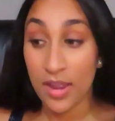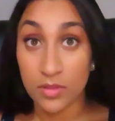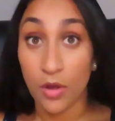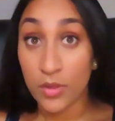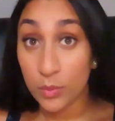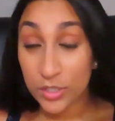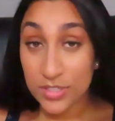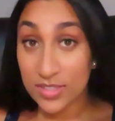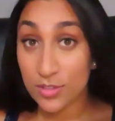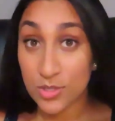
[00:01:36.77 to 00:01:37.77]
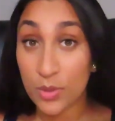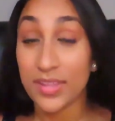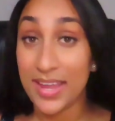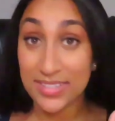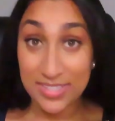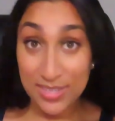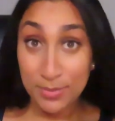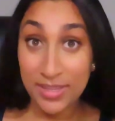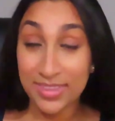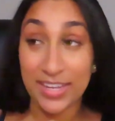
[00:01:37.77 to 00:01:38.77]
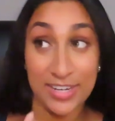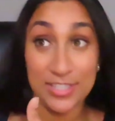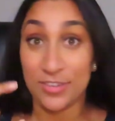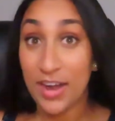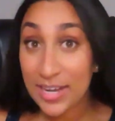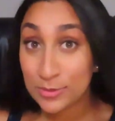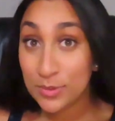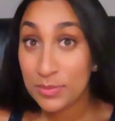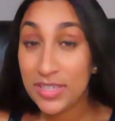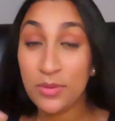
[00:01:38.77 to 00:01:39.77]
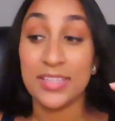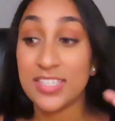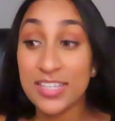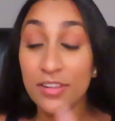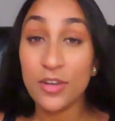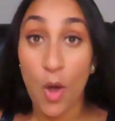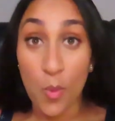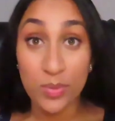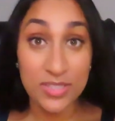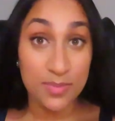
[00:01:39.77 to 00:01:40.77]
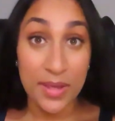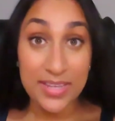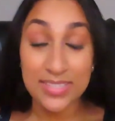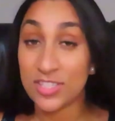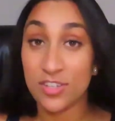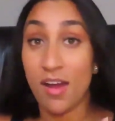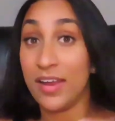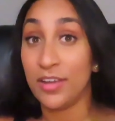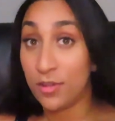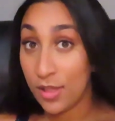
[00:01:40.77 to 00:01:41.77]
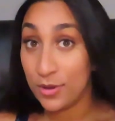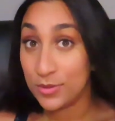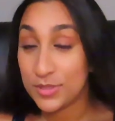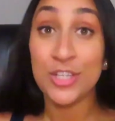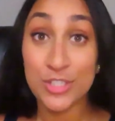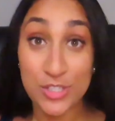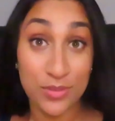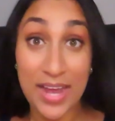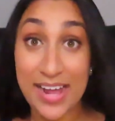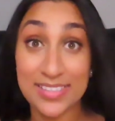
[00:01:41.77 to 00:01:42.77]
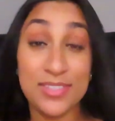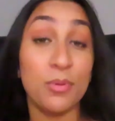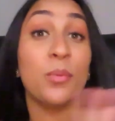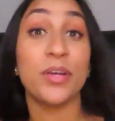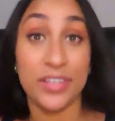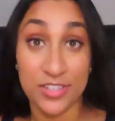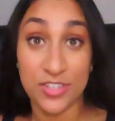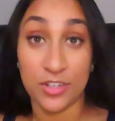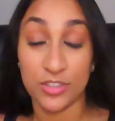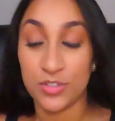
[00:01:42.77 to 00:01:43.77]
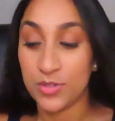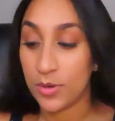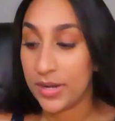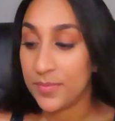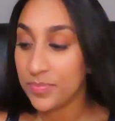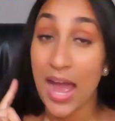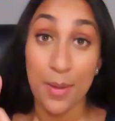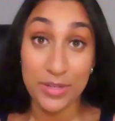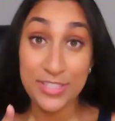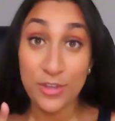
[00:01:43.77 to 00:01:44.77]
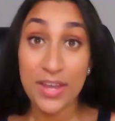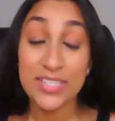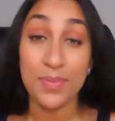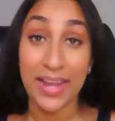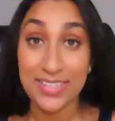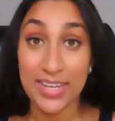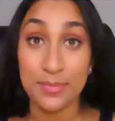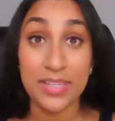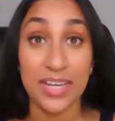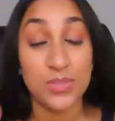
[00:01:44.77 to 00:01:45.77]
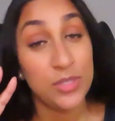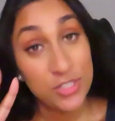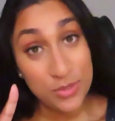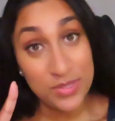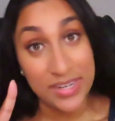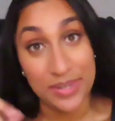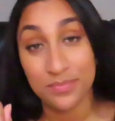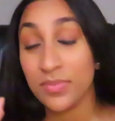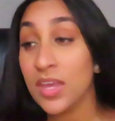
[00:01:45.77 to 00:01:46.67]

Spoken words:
The other workers in the store, they can see me, they can interact with me. It's still an open space, it's not enclosed. So that's where we're gonna start the story. I'm gonna take you guys back in time to last week Tuesday.